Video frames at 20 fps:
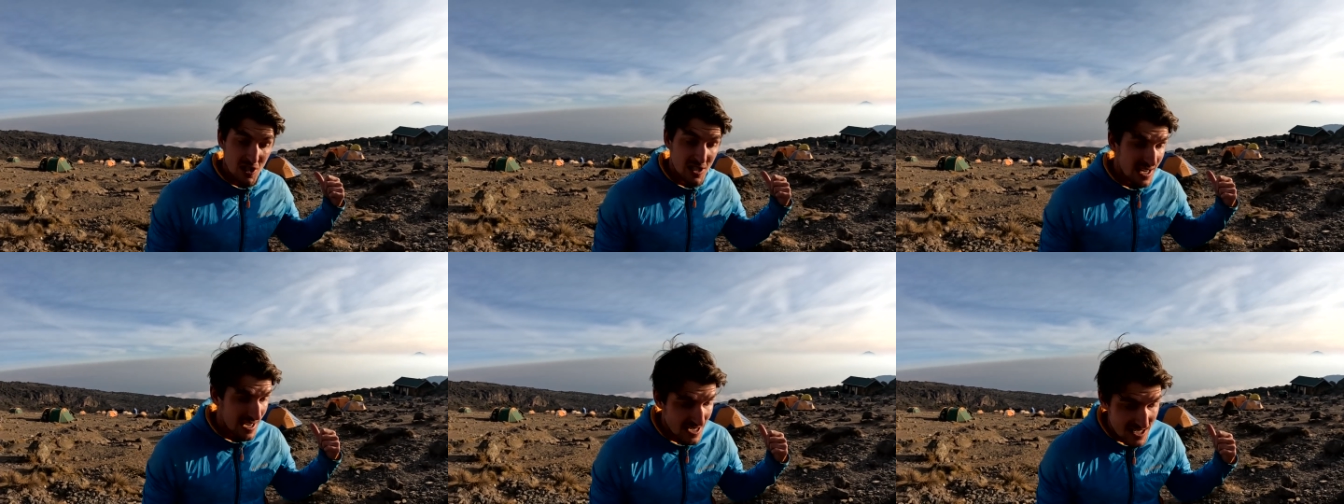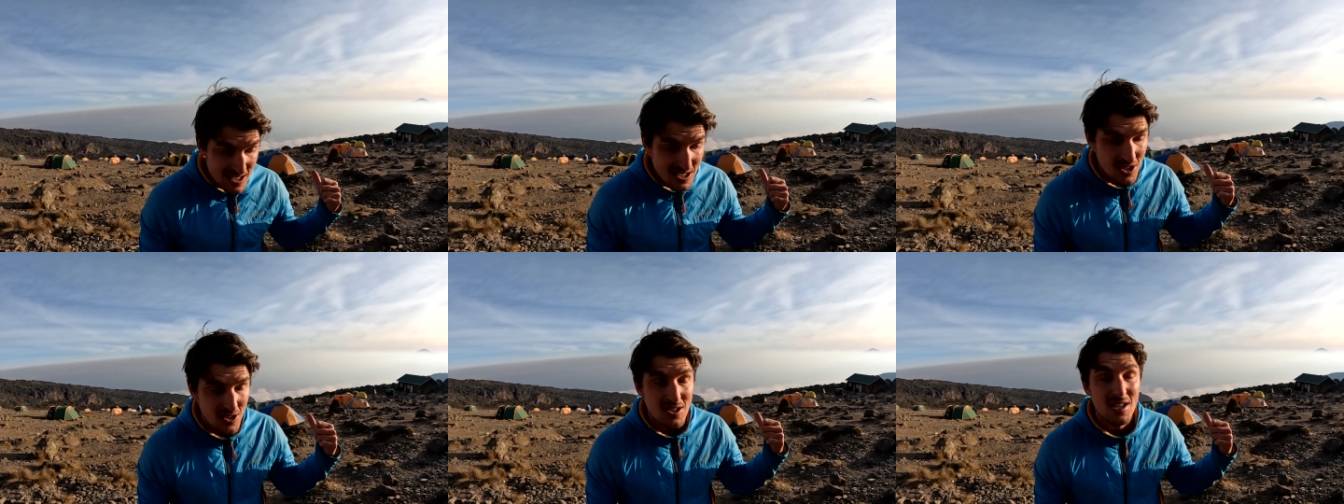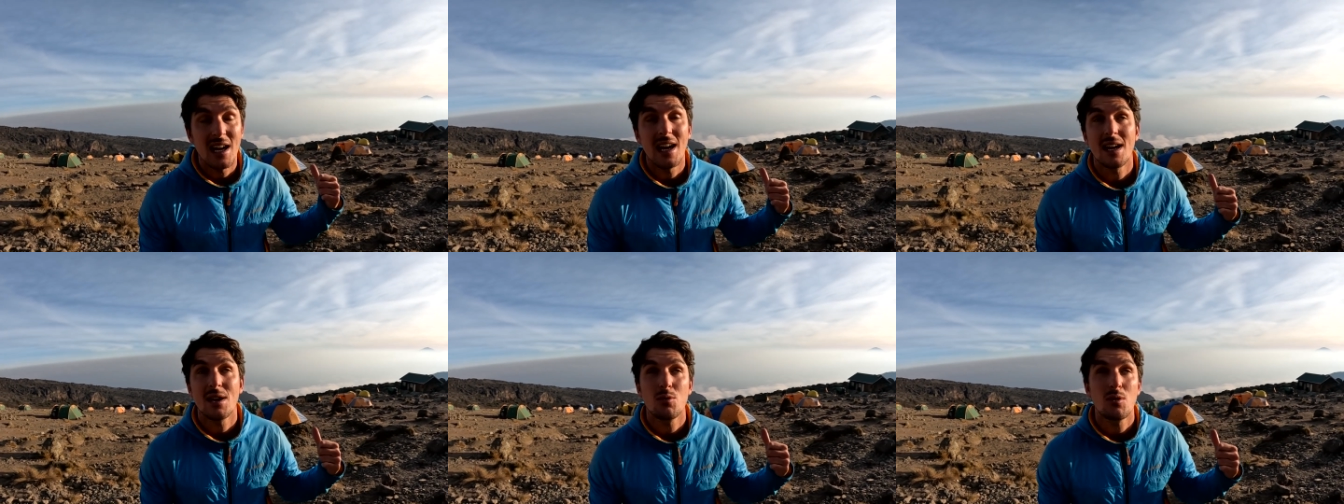
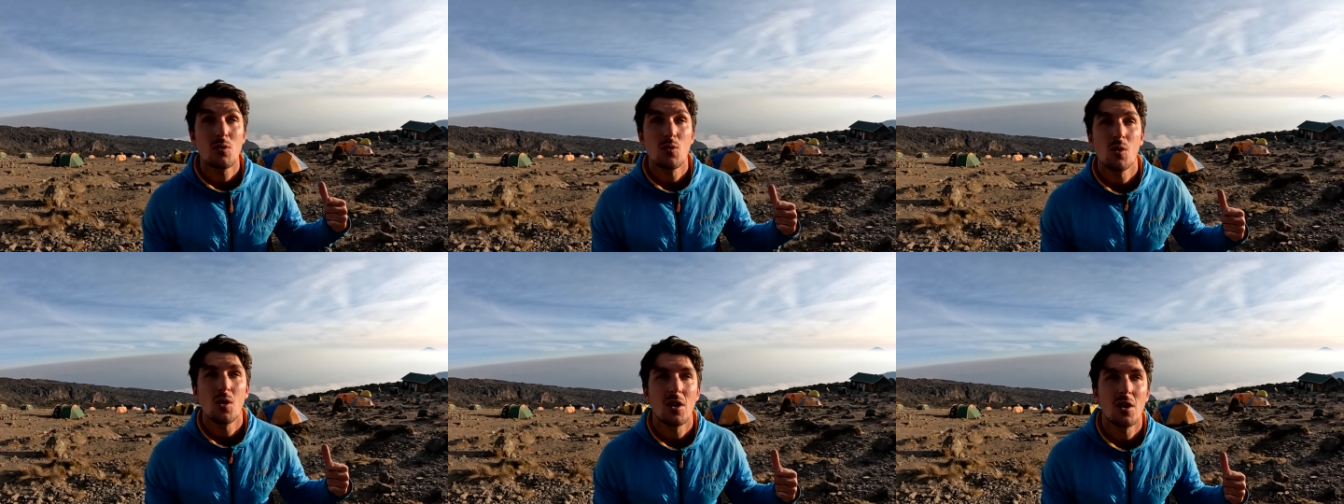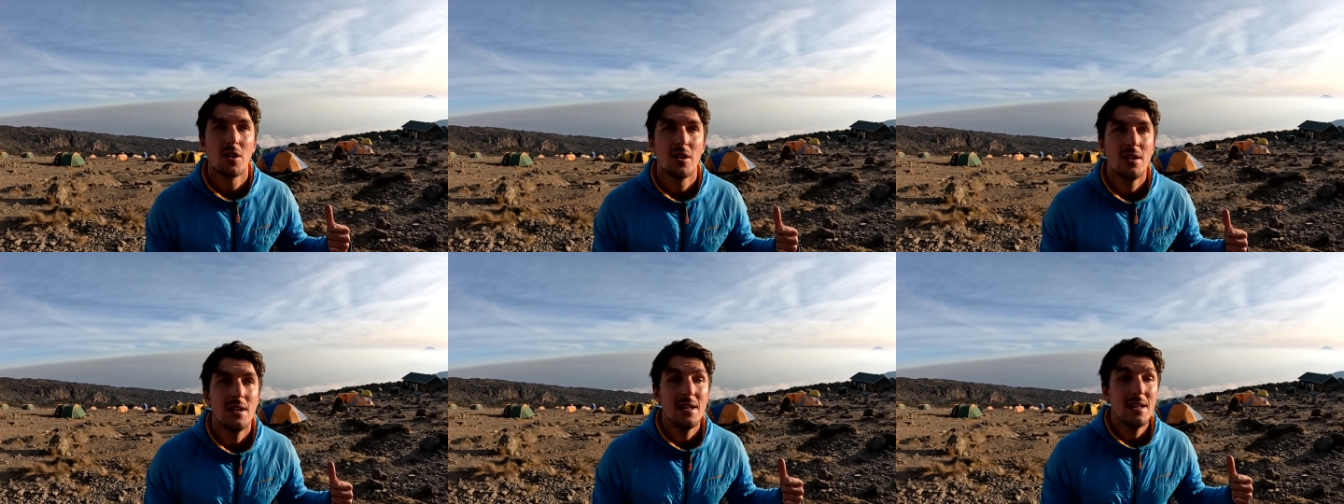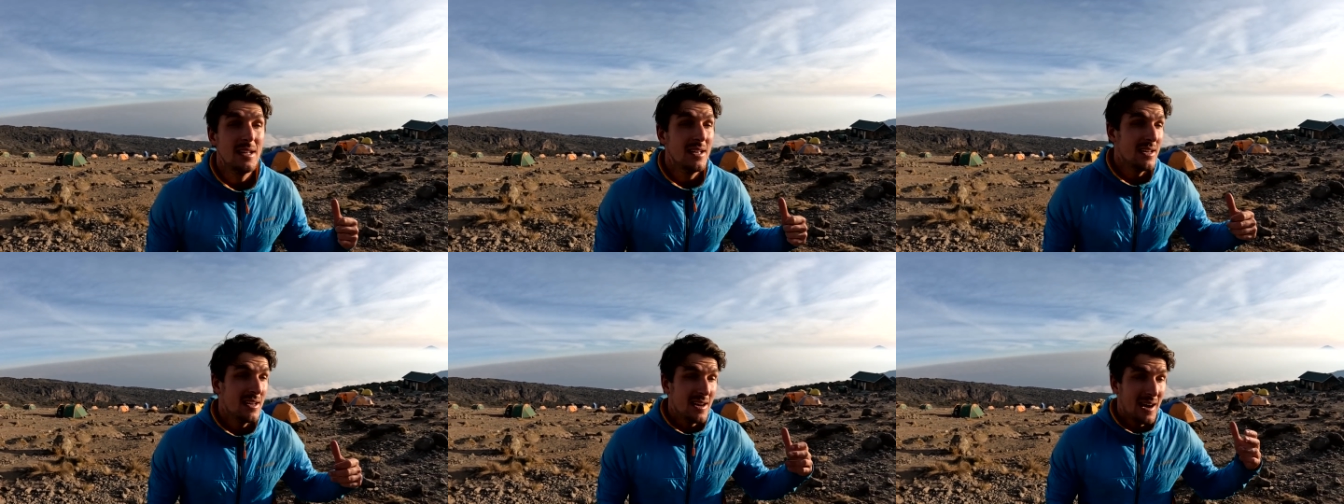yesterday we were
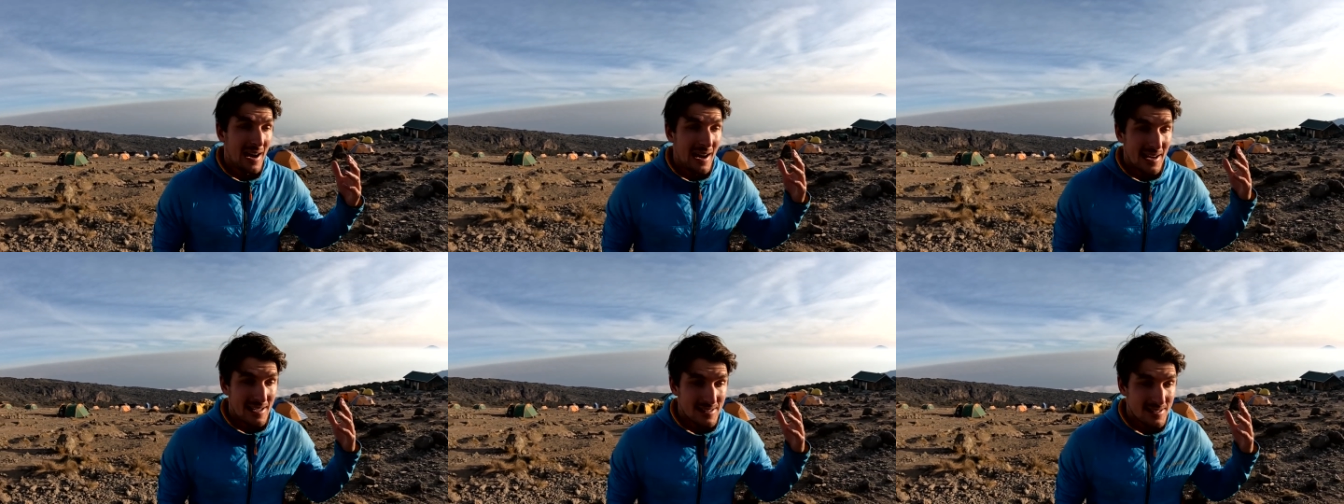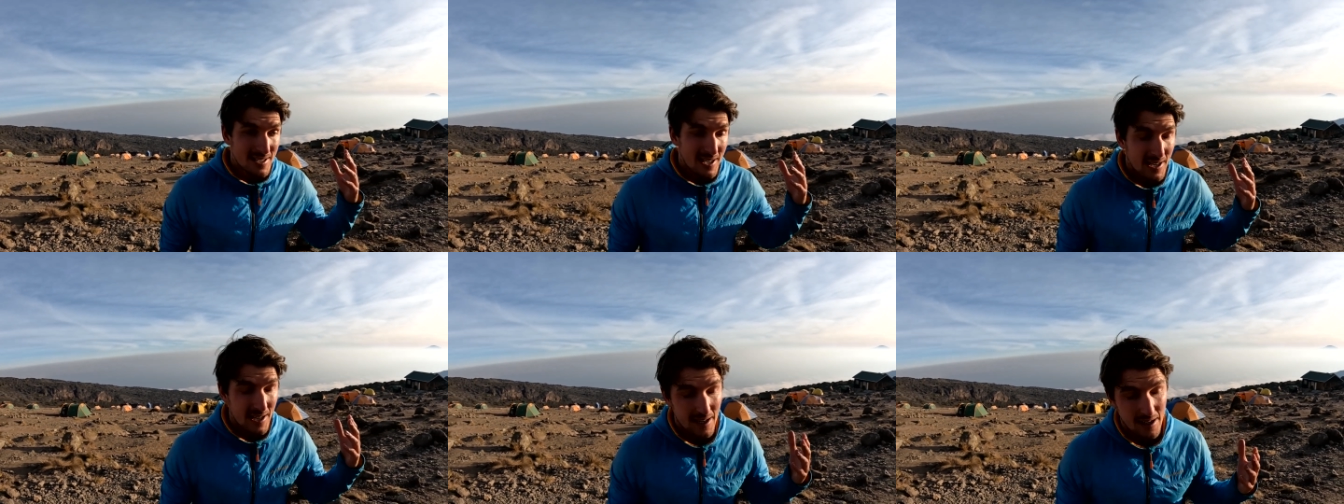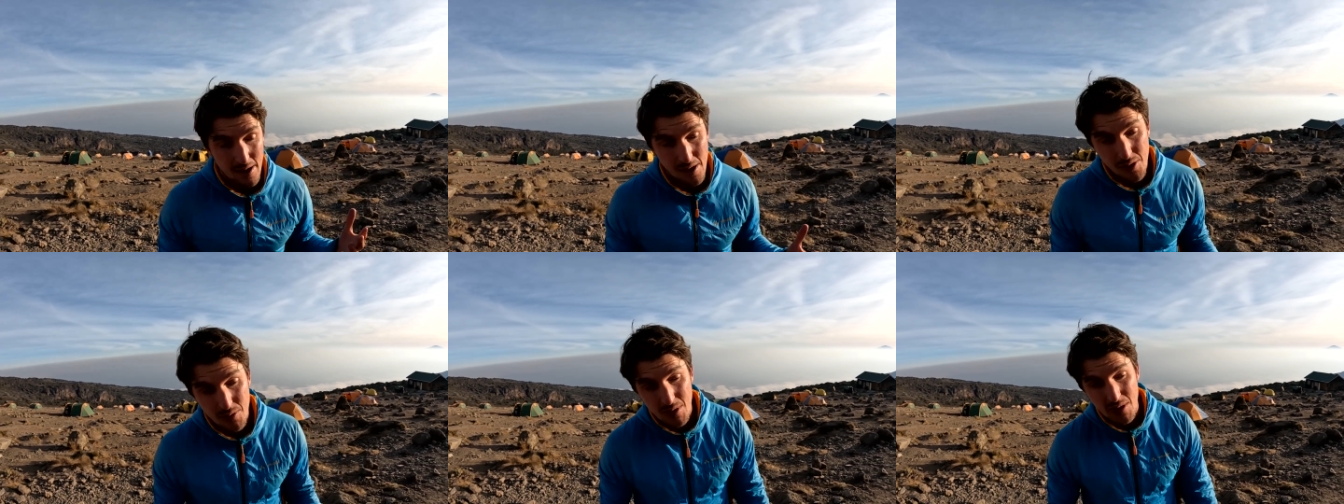at
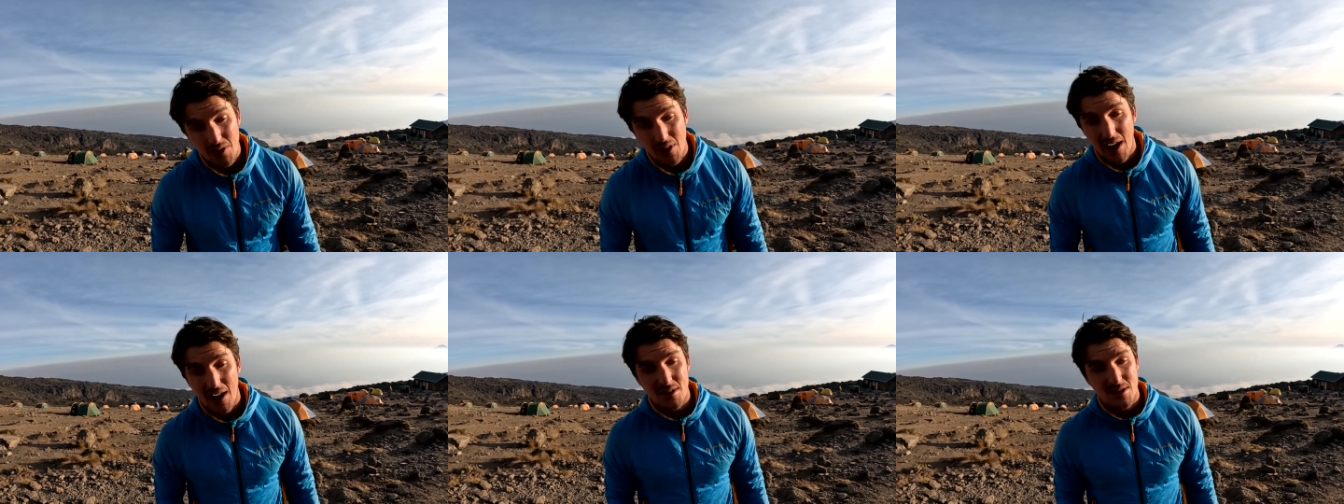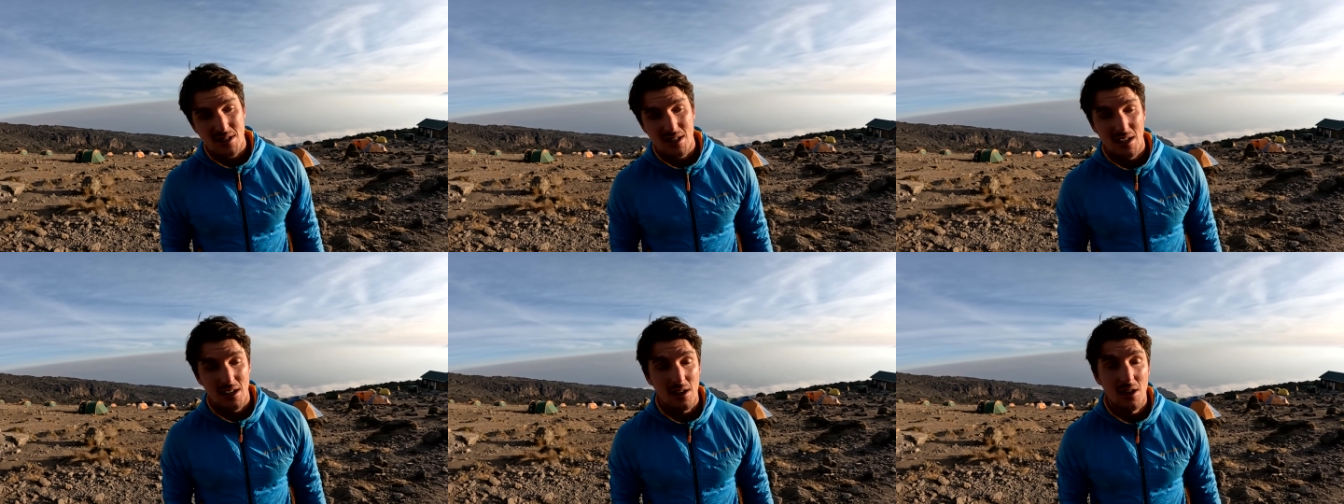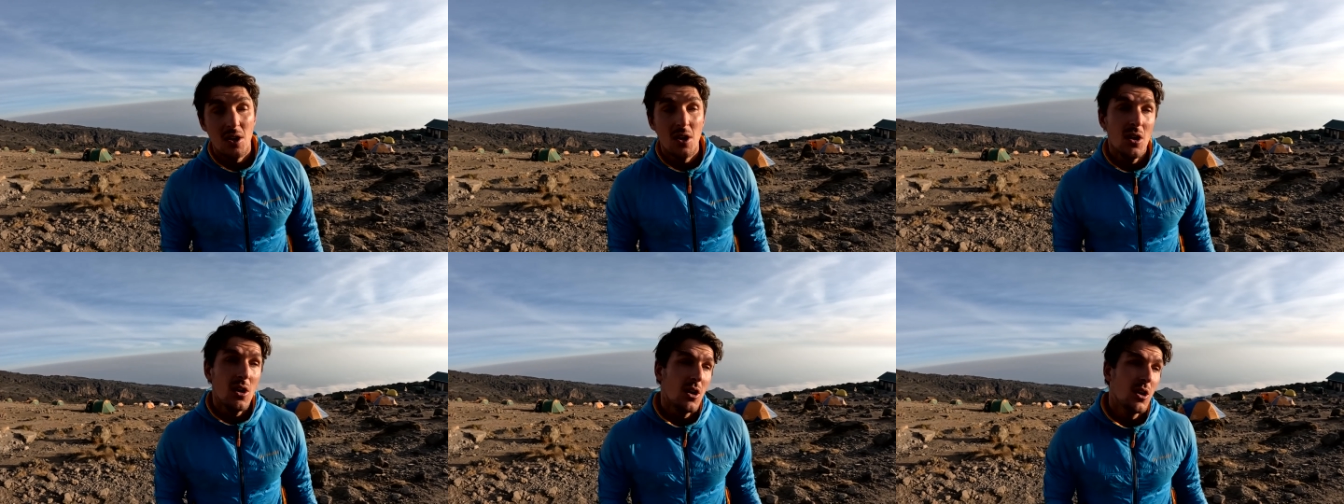3,000,